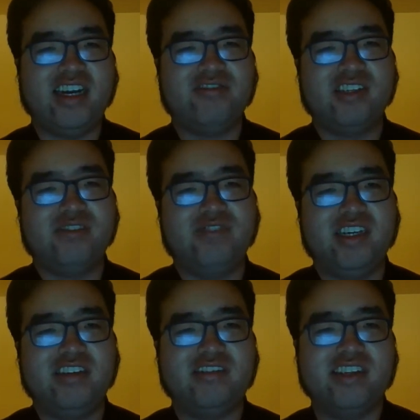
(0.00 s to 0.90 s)
after his
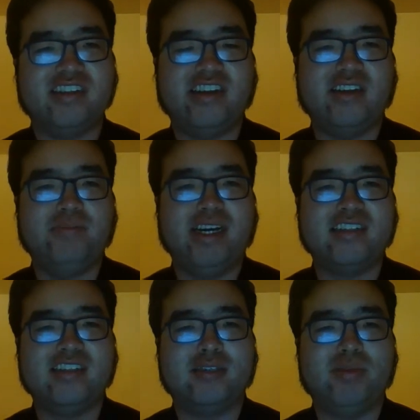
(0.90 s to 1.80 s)
failure at taking back
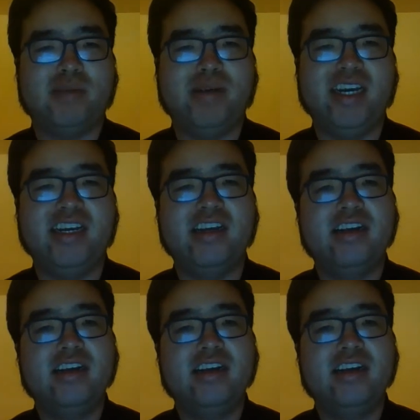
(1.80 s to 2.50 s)
Chesapeake Bay.